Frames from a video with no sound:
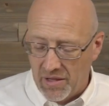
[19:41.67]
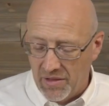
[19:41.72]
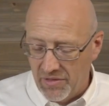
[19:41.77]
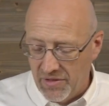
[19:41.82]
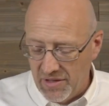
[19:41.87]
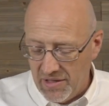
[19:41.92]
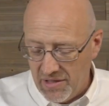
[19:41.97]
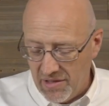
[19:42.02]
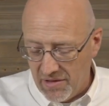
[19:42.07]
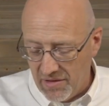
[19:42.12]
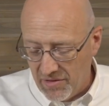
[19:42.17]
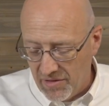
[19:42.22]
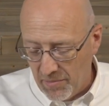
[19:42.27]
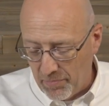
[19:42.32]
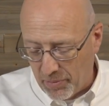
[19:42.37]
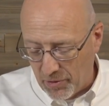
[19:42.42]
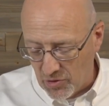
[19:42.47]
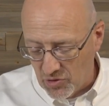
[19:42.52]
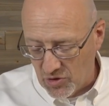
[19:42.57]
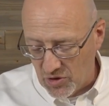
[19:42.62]
the
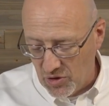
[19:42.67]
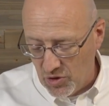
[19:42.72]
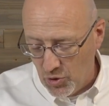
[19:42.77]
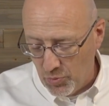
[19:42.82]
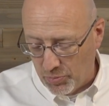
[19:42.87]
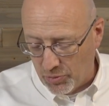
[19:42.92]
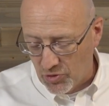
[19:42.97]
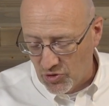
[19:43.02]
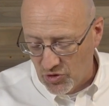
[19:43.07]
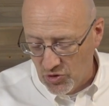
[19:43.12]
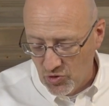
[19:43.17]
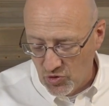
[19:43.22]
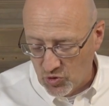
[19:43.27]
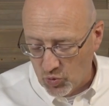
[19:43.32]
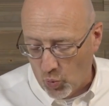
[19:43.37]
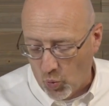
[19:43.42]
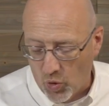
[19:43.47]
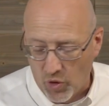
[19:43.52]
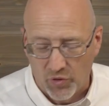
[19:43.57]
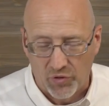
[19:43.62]
person who
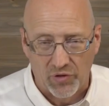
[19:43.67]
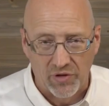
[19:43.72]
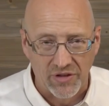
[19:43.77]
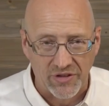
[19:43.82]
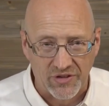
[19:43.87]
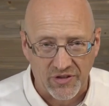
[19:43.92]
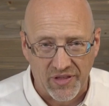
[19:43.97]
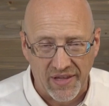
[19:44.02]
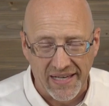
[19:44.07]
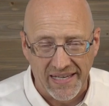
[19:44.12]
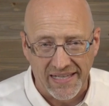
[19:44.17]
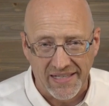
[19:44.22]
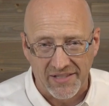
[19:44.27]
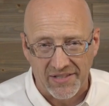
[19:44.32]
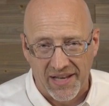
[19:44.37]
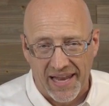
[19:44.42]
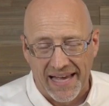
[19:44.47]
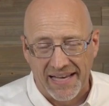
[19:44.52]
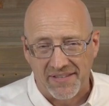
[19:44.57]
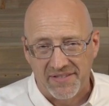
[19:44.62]
pursues worthless
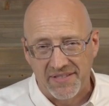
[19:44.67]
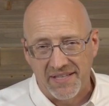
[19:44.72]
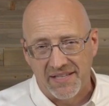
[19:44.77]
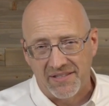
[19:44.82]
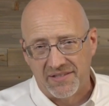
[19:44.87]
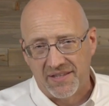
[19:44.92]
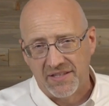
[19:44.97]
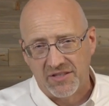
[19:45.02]
things lacks sense.